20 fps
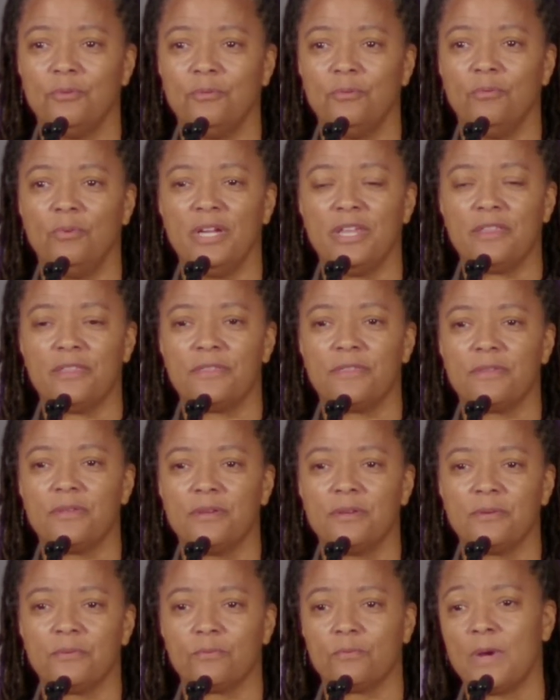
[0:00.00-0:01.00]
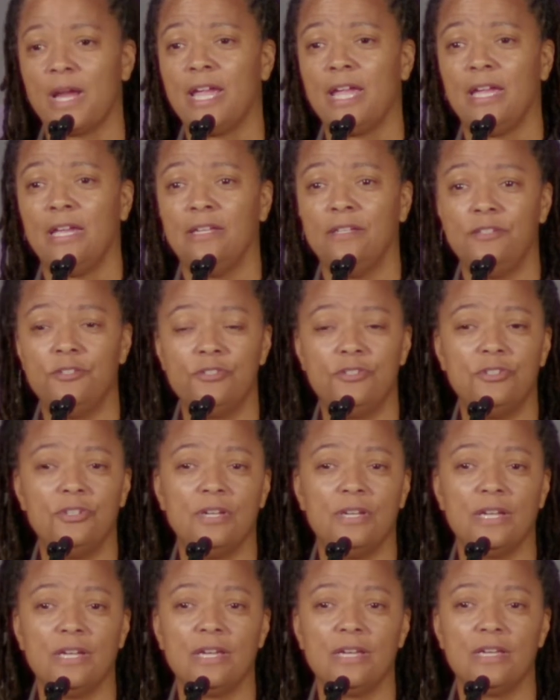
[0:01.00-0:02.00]
with rage
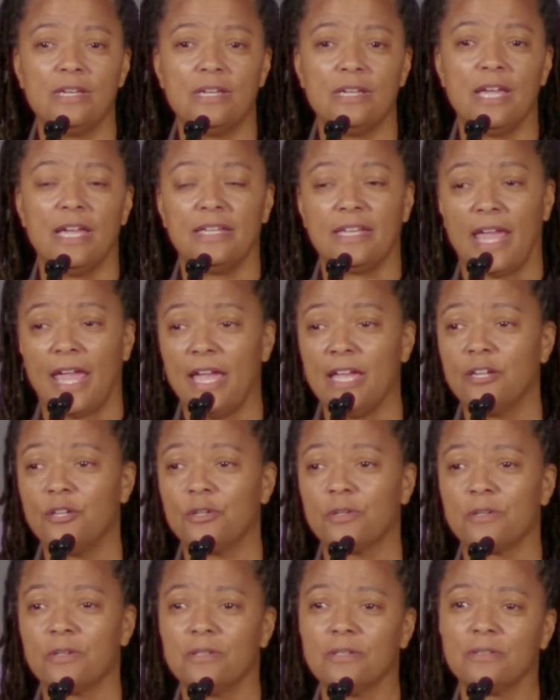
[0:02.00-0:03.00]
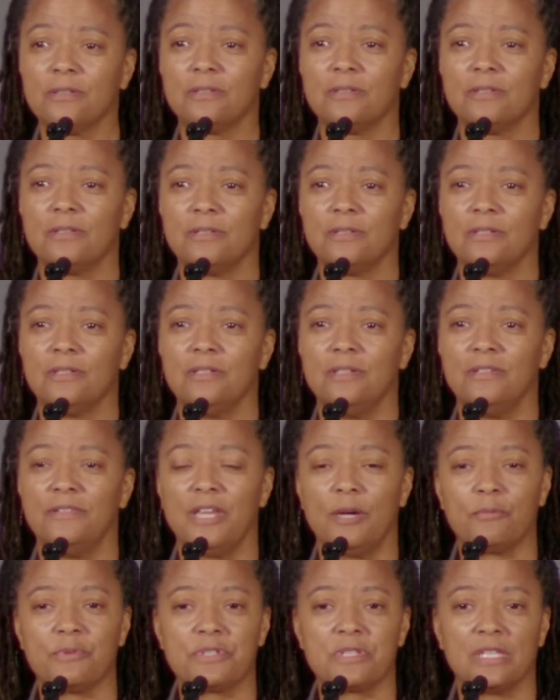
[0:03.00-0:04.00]
and anger,
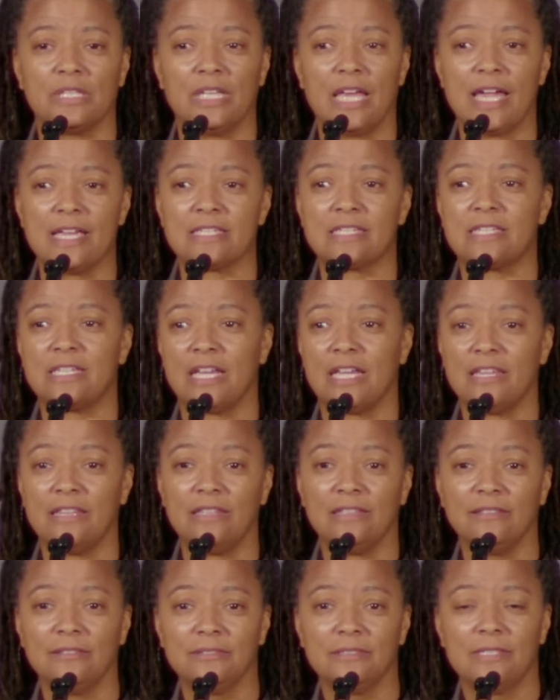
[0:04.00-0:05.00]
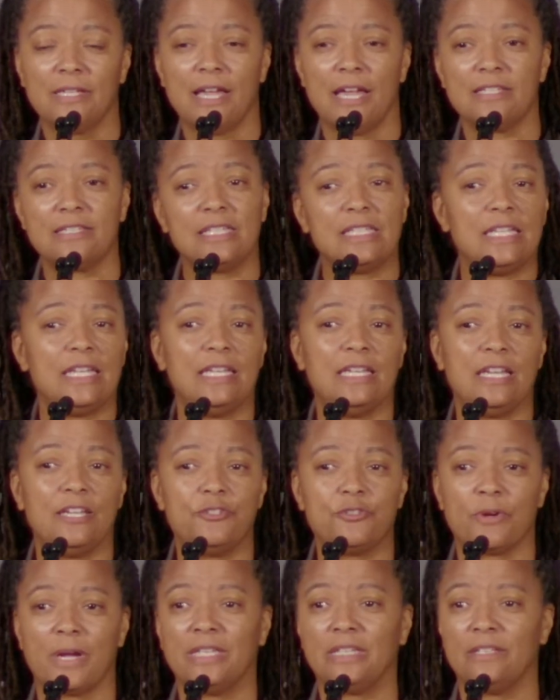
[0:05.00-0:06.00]
that was the last day as a
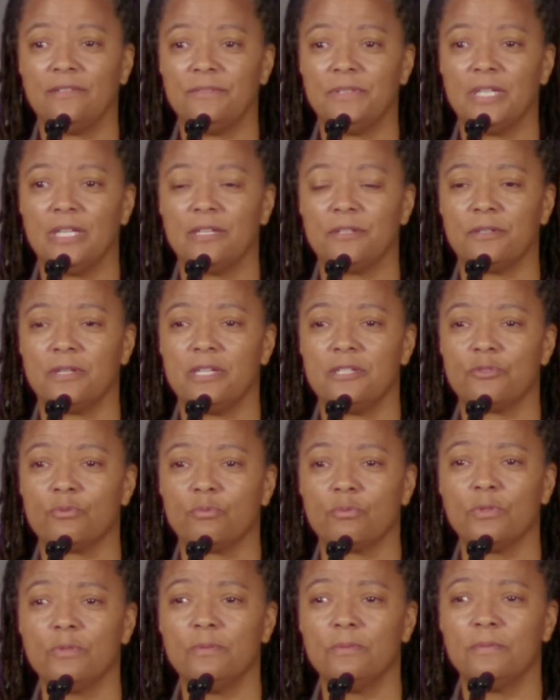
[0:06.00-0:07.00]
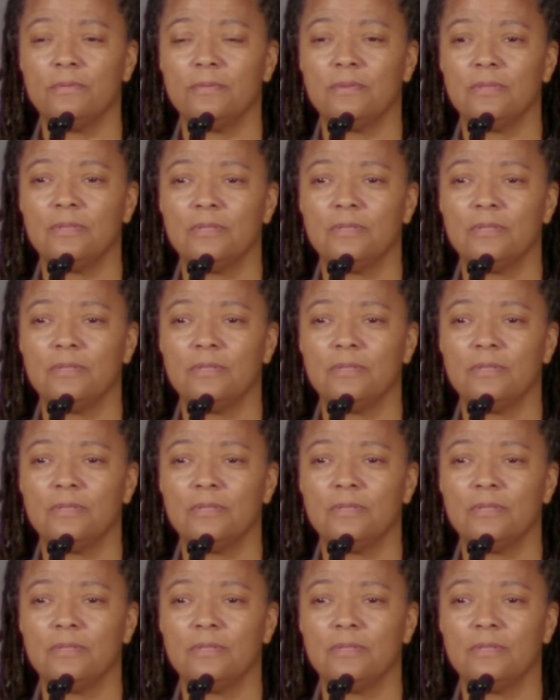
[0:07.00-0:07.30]
teenager I lived under his roof,